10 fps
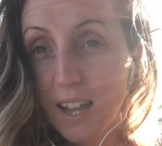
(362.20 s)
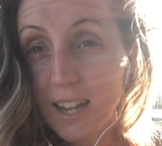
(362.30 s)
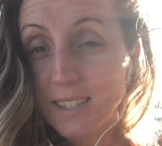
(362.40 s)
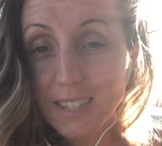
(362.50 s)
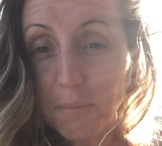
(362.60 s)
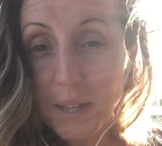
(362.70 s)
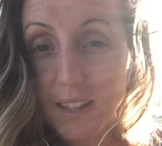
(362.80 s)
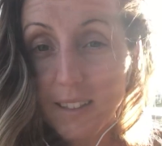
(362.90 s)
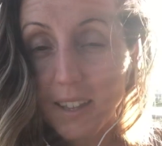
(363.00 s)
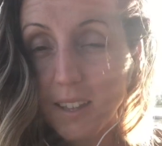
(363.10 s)

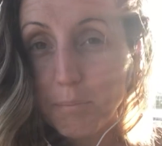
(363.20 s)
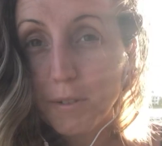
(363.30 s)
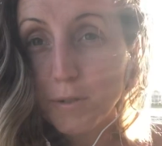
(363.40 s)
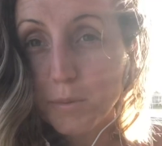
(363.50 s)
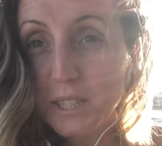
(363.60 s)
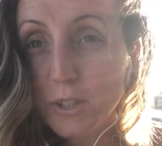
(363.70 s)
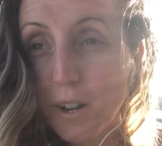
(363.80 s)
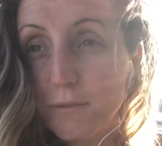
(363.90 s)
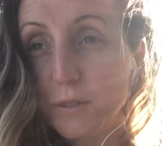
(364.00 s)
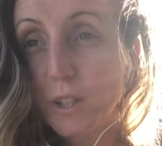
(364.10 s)
academically before we
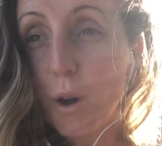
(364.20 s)
travelled.